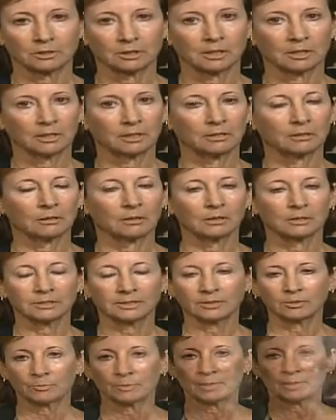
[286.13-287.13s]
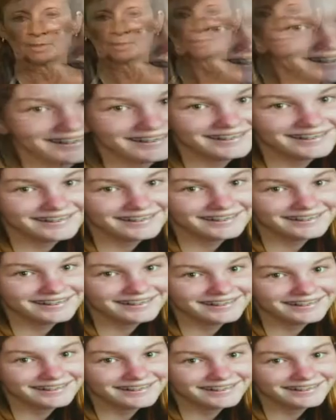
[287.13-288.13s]
They all sent her back, didn't want to
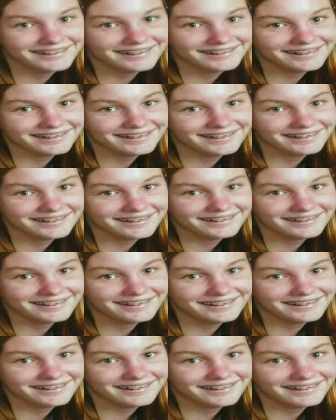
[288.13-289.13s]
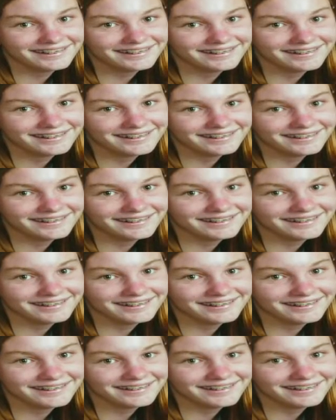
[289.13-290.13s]
work with her, and
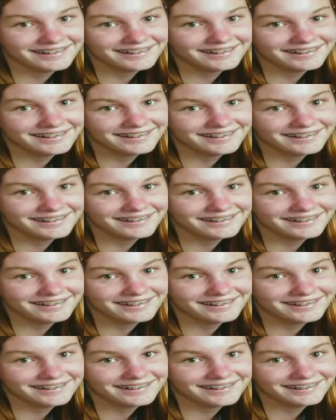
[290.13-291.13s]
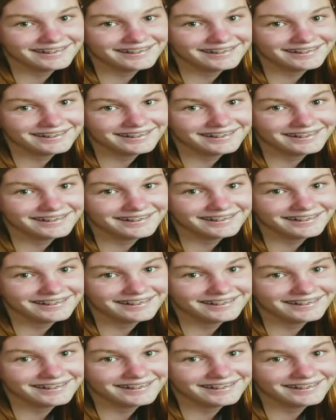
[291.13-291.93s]
they would keep sending her home.